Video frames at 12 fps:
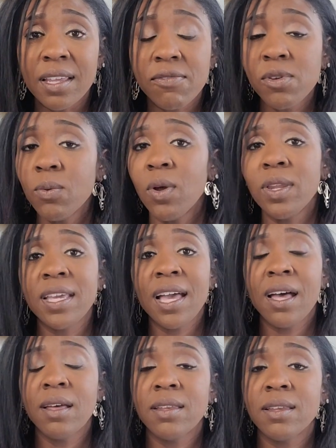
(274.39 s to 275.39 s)
If you only
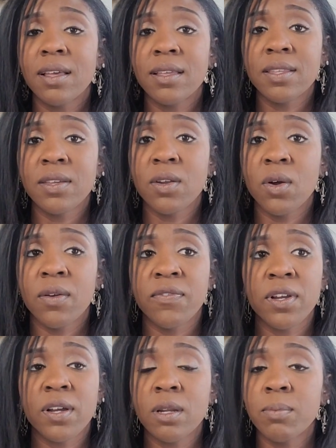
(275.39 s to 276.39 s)
got, if
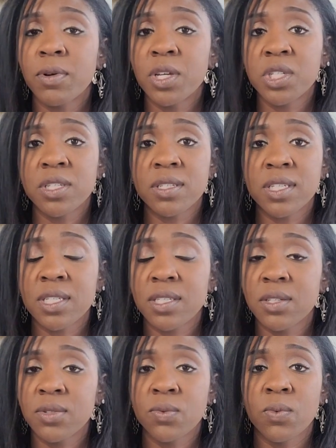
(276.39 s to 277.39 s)
you're going to budget just
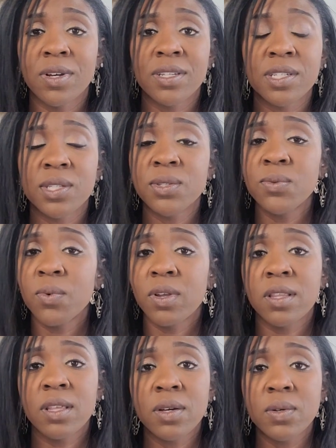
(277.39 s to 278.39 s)
to do one, just do
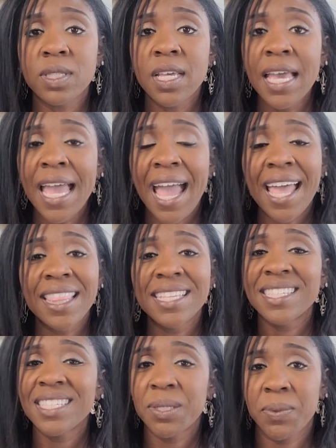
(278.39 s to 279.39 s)
one of those and
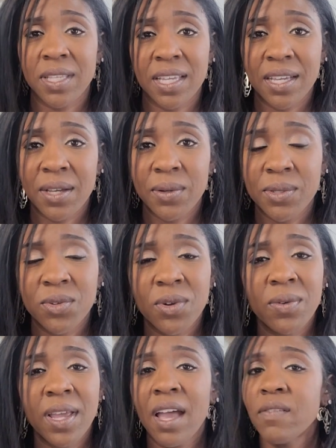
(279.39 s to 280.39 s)
then see where that goes. You
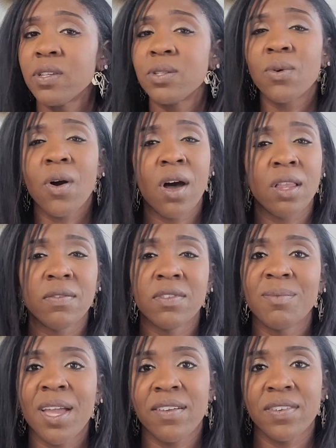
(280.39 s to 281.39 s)
don't have to do all of
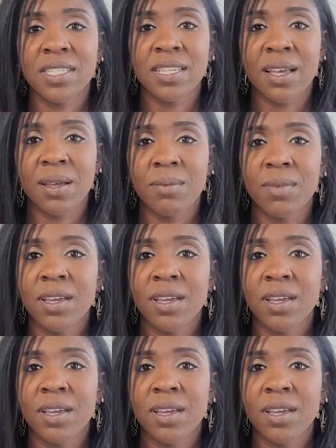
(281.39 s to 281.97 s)
them every time.